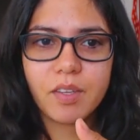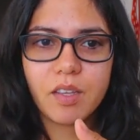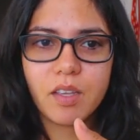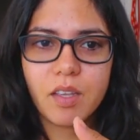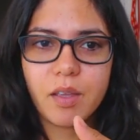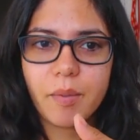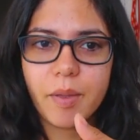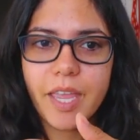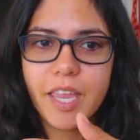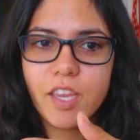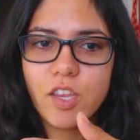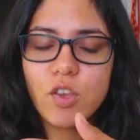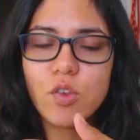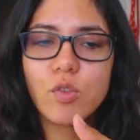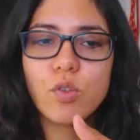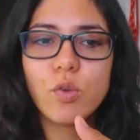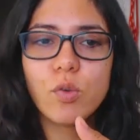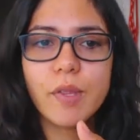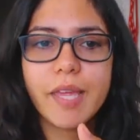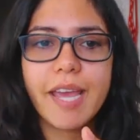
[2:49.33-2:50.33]
and you
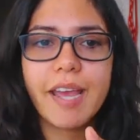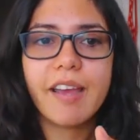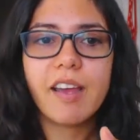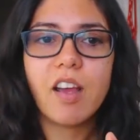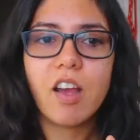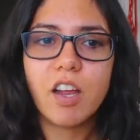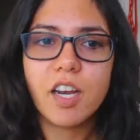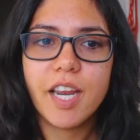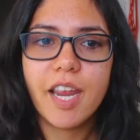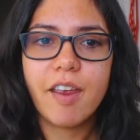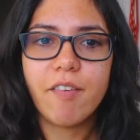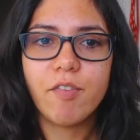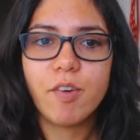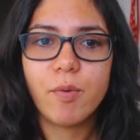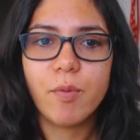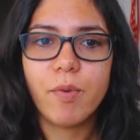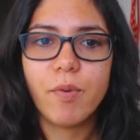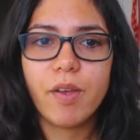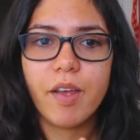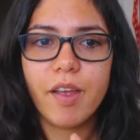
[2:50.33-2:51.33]
do that on
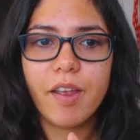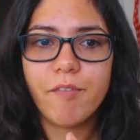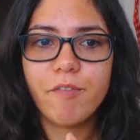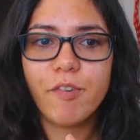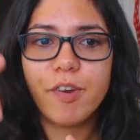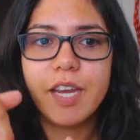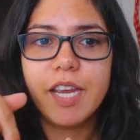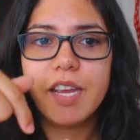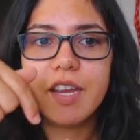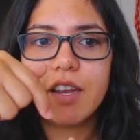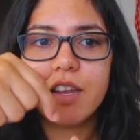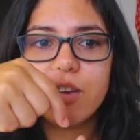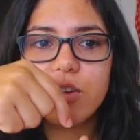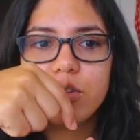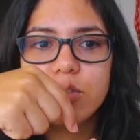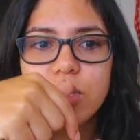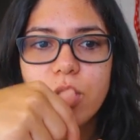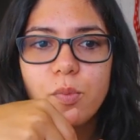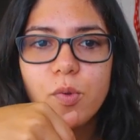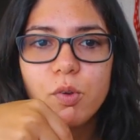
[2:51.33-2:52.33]
every
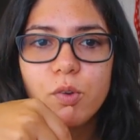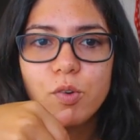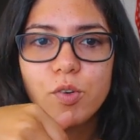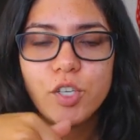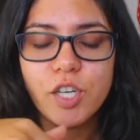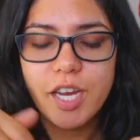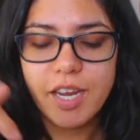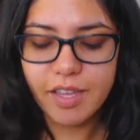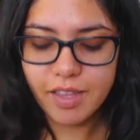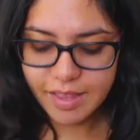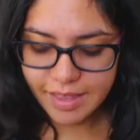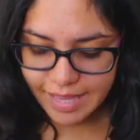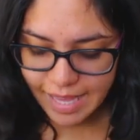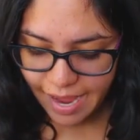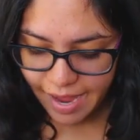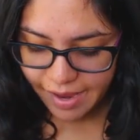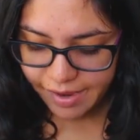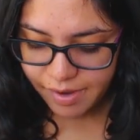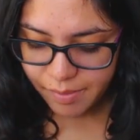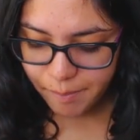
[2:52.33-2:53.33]
double crochet.
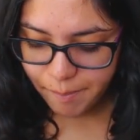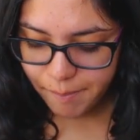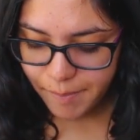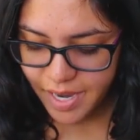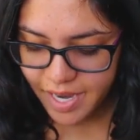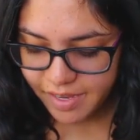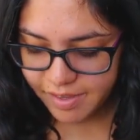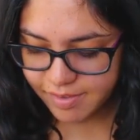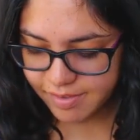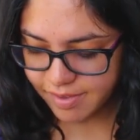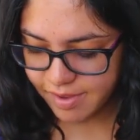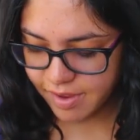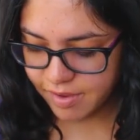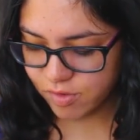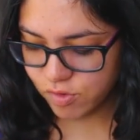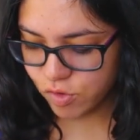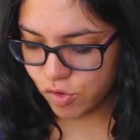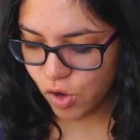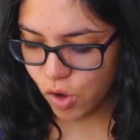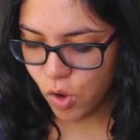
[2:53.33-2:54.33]
That makes
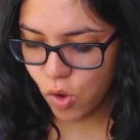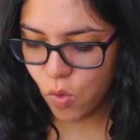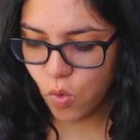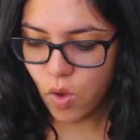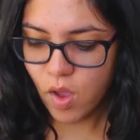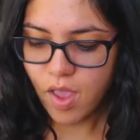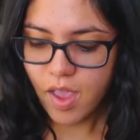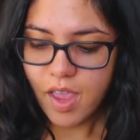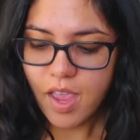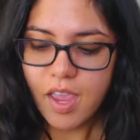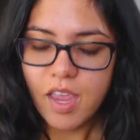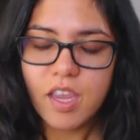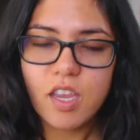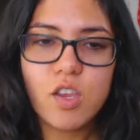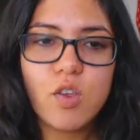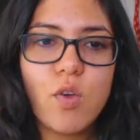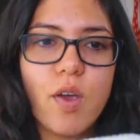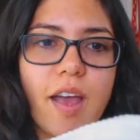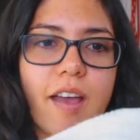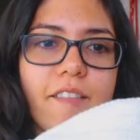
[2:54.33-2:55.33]
it so
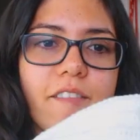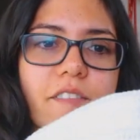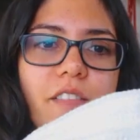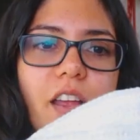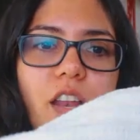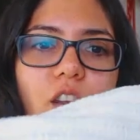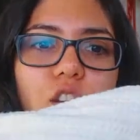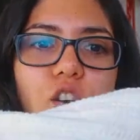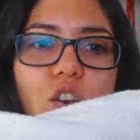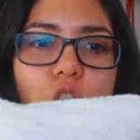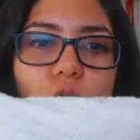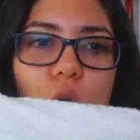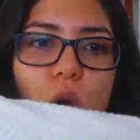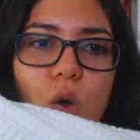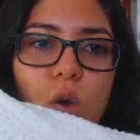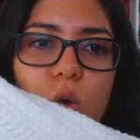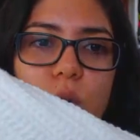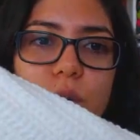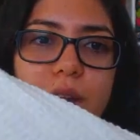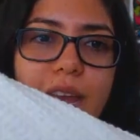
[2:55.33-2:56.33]
you have
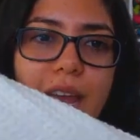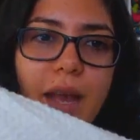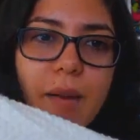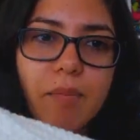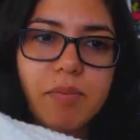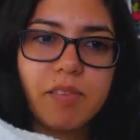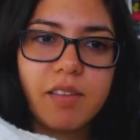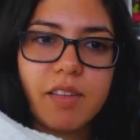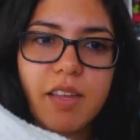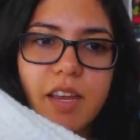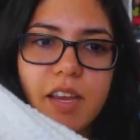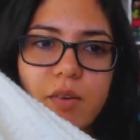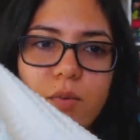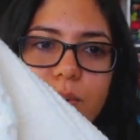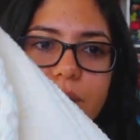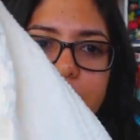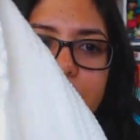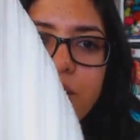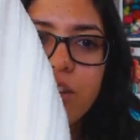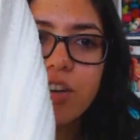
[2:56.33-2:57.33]
no gaps. Like regular